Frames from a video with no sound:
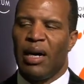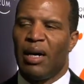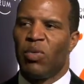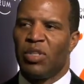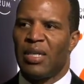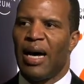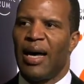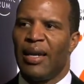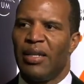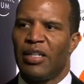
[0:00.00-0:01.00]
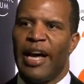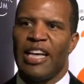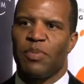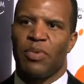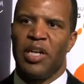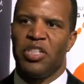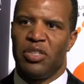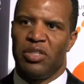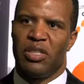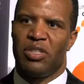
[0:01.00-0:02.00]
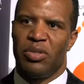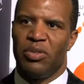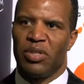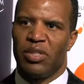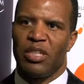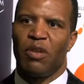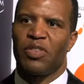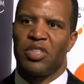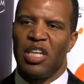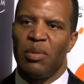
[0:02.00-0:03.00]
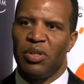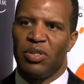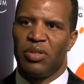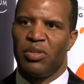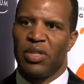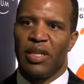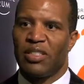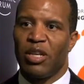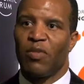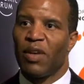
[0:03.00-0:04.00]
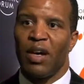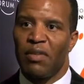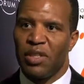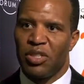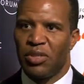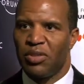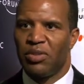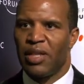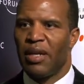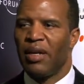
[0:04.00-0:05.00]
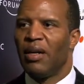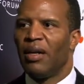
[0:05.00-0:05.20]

which tied into aspirations issues and self-esteem issues and self-love issues, and